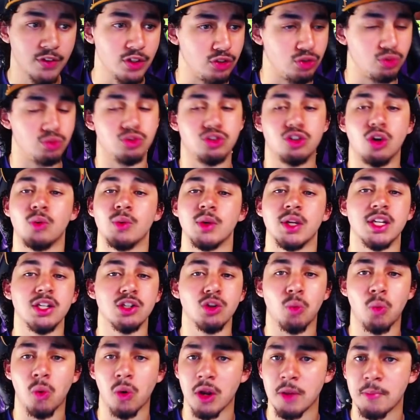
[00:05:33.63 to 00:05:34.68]
you don't need to
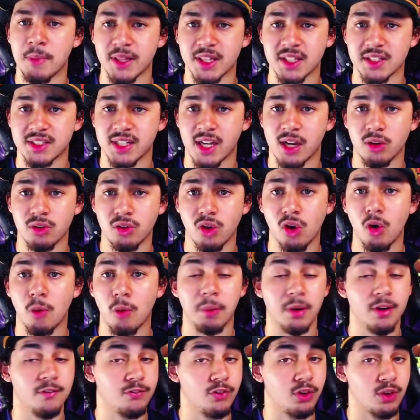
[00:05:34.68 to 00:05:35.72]
worry about the Town Hall,
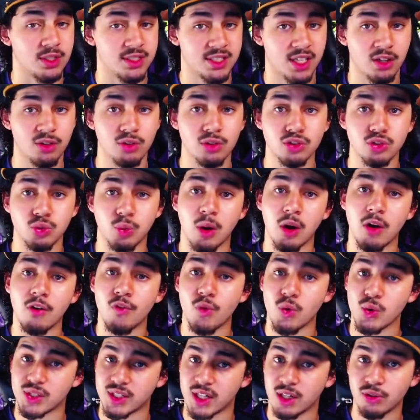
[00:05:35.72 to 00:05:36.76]
but if you're a Town Hall 12
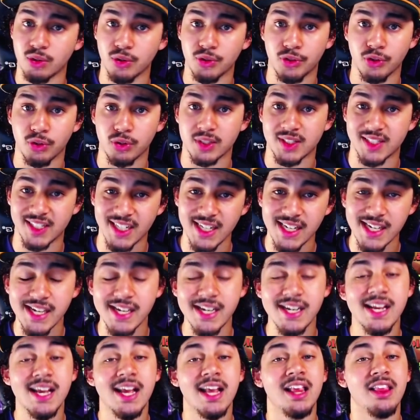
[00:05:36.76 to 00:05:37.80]
or Town Hall
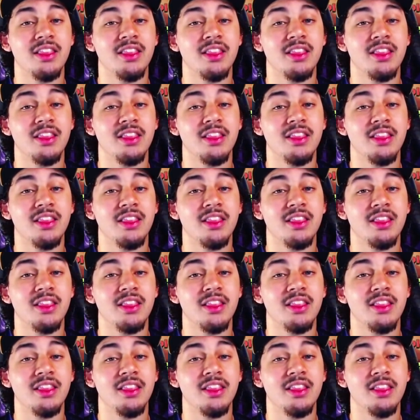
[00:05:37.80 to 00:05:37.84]
13,